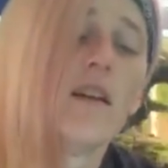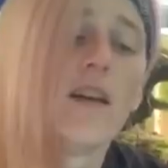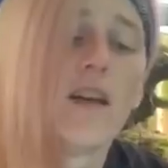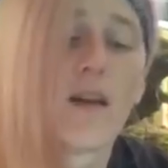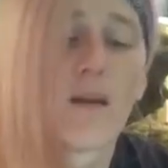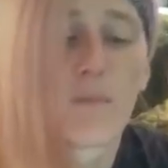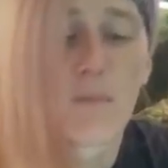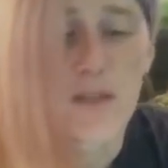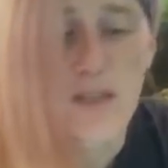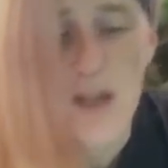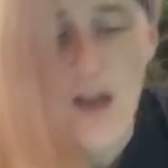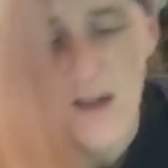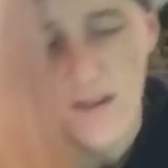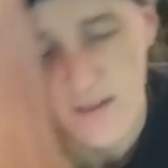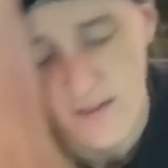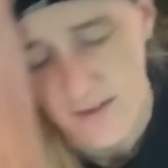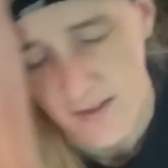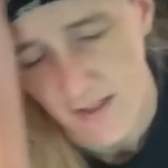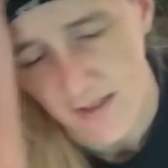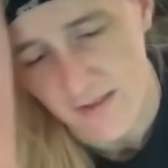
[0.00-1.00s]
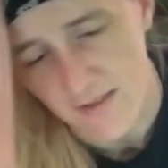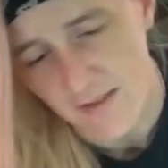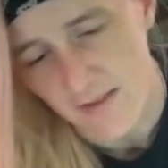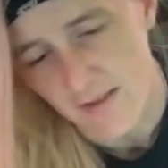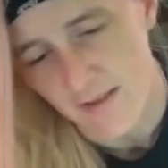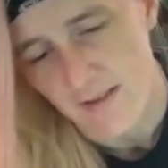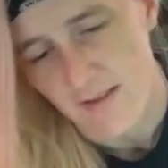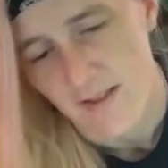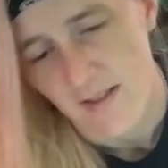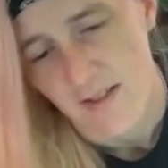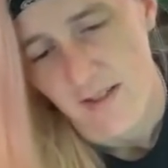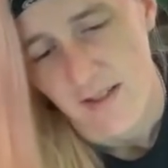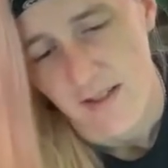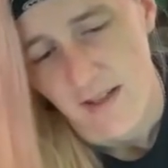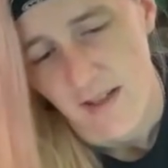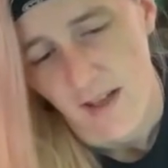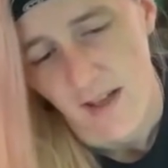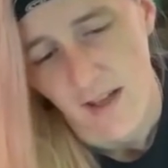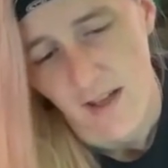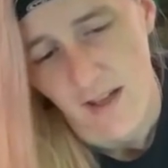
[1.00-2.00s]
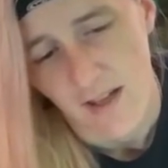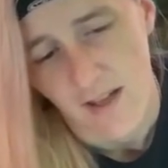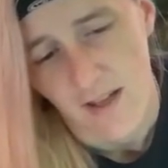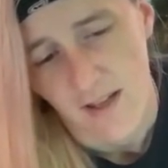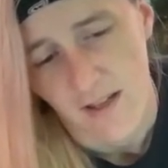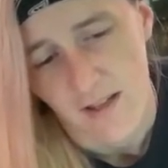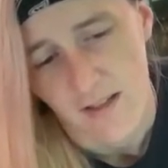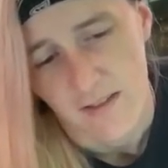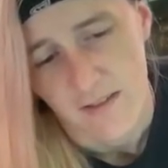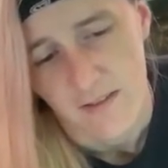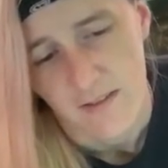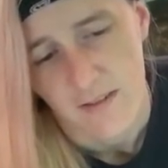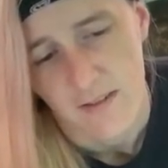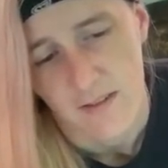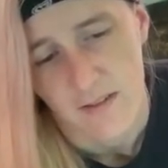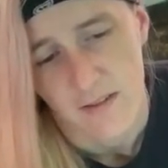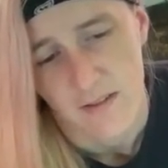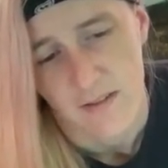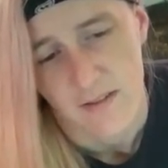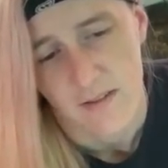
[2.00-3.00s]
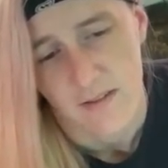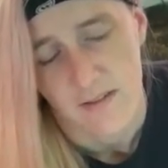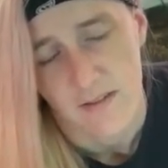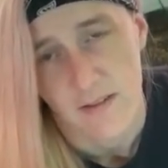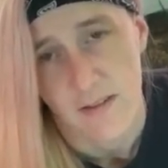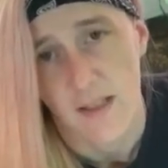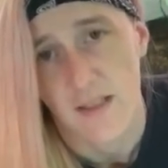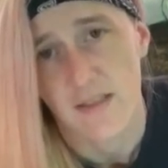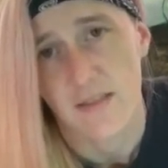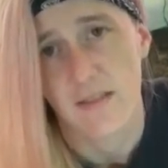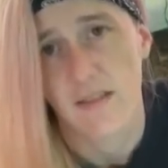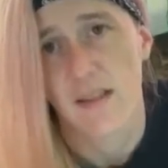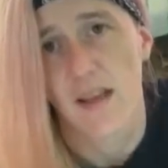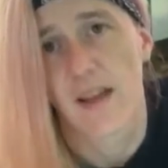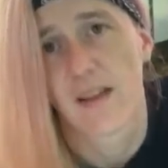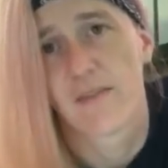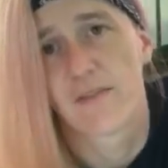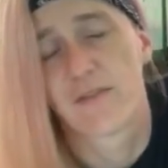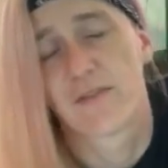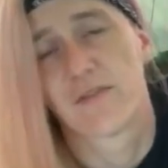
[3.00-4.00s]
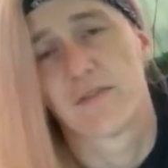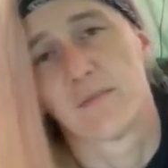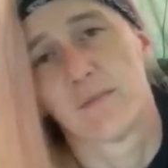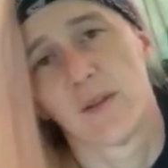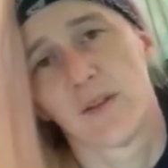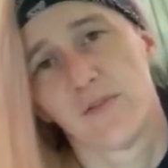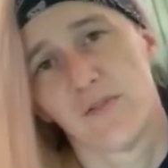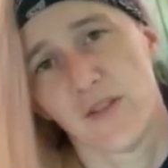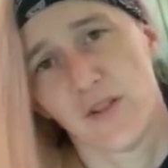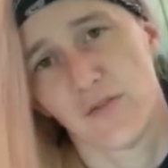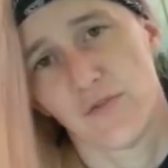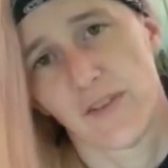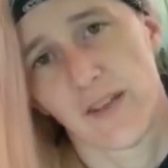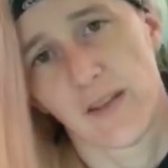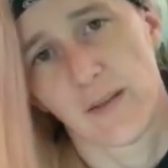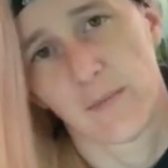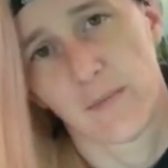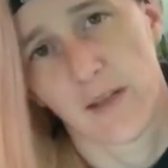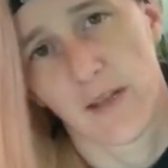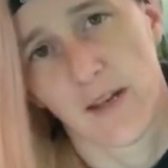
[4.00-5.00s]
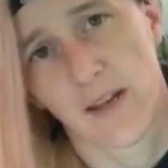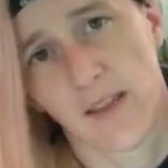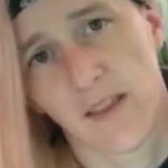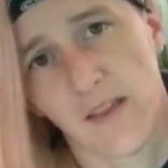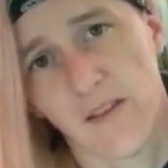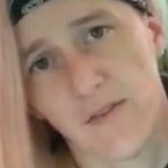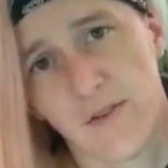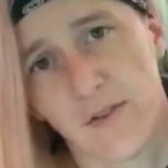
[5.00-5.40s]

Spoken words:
and my nonsense, I still have my fish fam, and I love